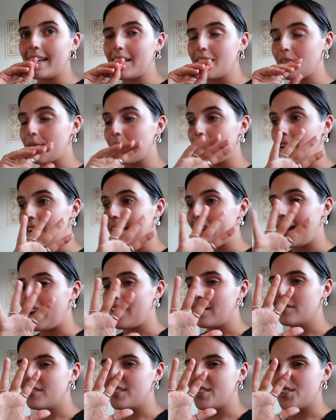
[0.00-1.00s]
like if I'm going
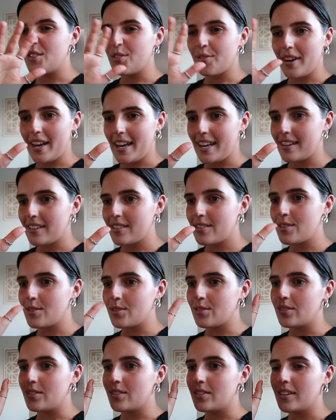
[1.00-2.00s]
out for drinks
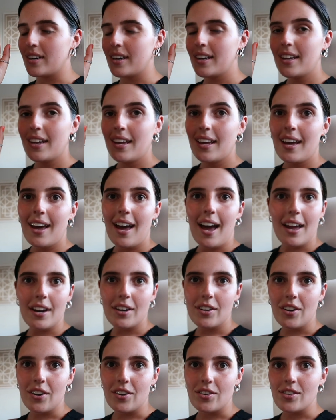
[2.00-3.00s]
or I
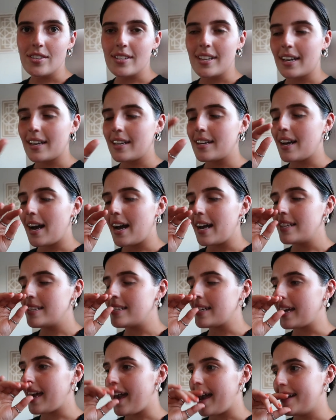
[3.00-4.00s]
don't know, just like a nice
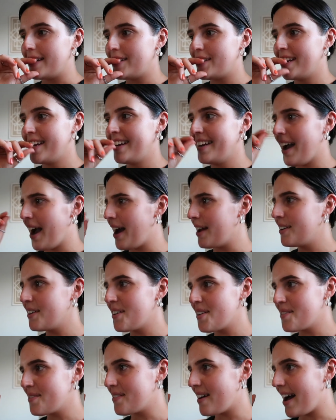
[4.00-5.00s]
occasion. I don't
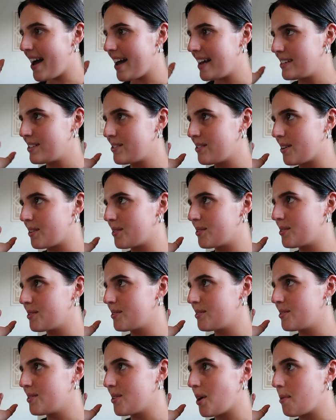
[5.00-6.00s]
know why I
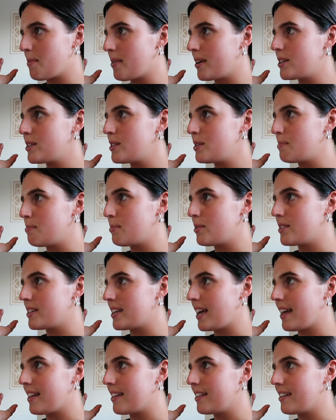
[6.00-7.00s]
struggle so much to put
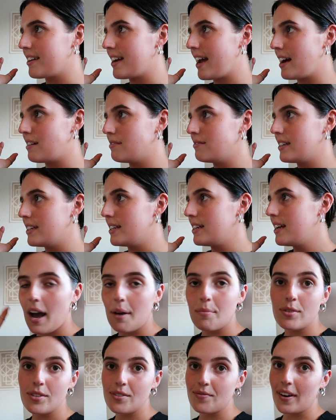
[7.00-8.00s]
together an outfit.
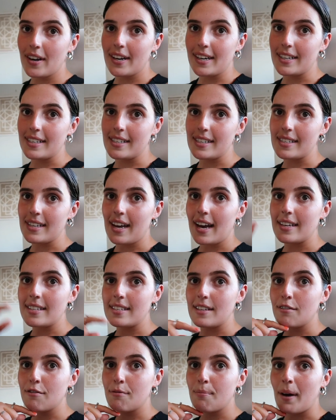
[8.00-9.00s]
I'm just very
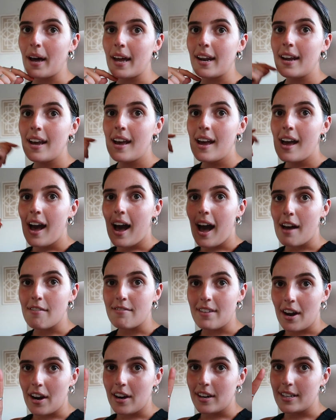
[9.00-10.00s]
indecisive, but I've
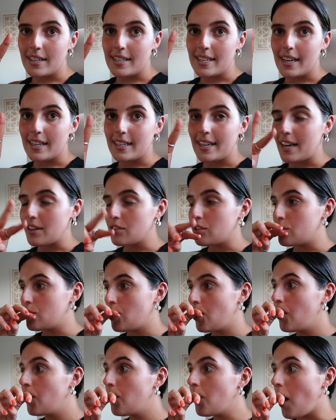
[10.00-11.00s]
narrowed it down now to
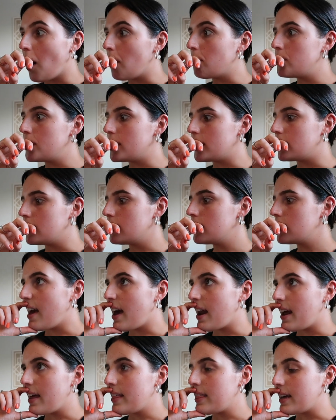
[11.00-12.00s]
two options
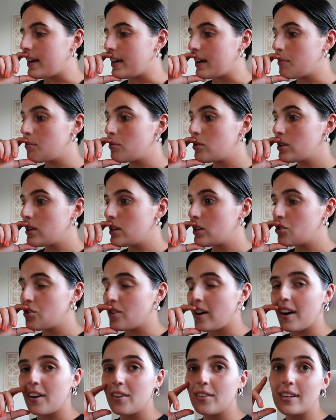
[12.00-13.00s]
that I think I'm just gonna
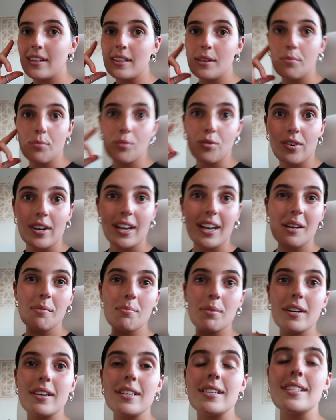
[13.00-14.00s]
try on in the morning,
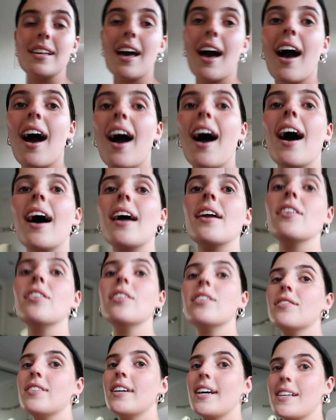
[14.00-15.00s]
because I don't
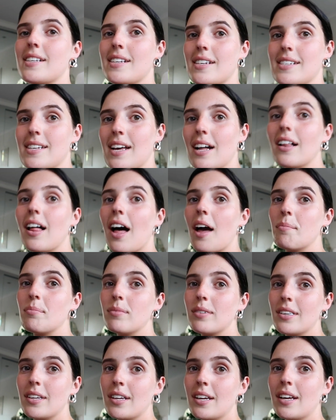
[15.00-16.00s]
know if you guys can tell,
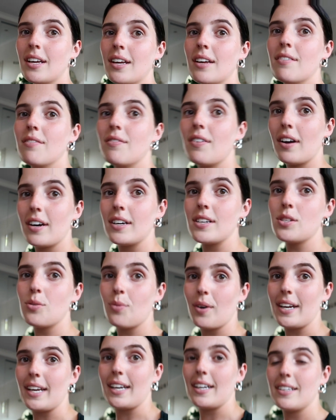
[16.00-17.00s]
I'm very
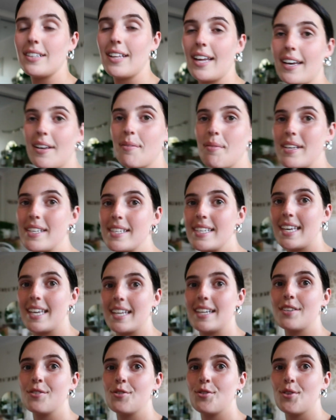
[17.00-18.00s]
sweaty. Like, my
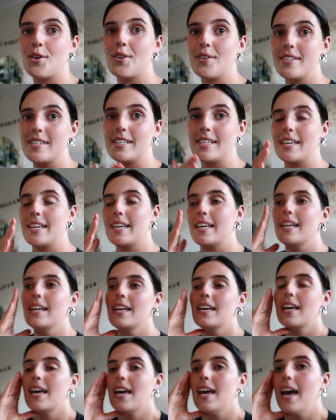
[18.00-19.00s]
skin is so sticky.
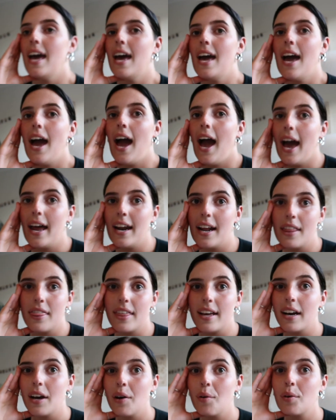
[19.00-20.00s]
And I
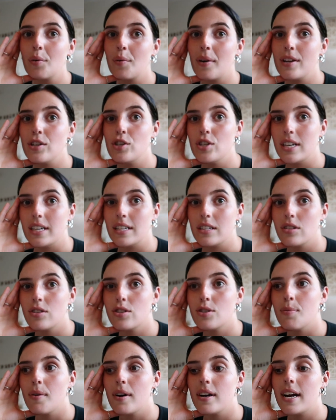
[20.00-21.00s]
think I want to wear
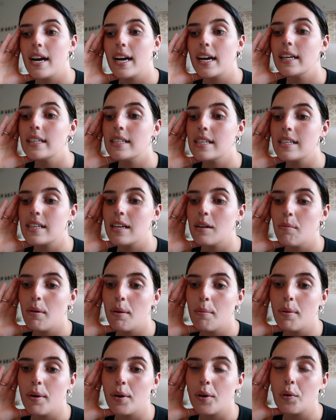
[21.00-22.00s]
jeans tomorrow night because it's going to be
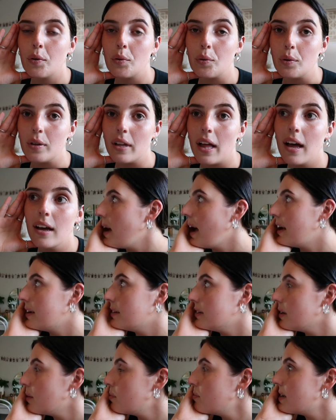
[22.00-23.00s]
a bit cooler.
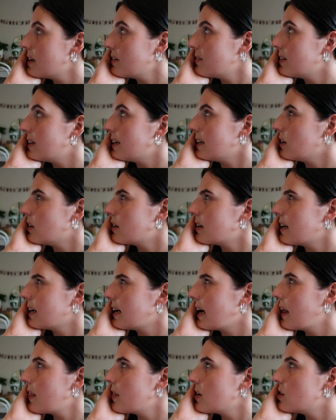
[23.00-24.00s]
And I'm definitely not going
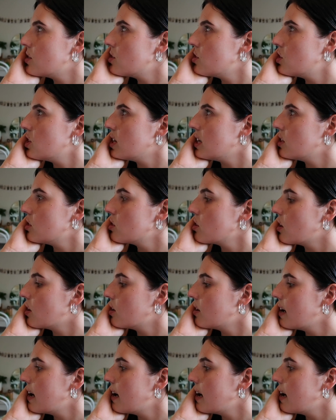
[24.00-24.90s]
to get those jeans on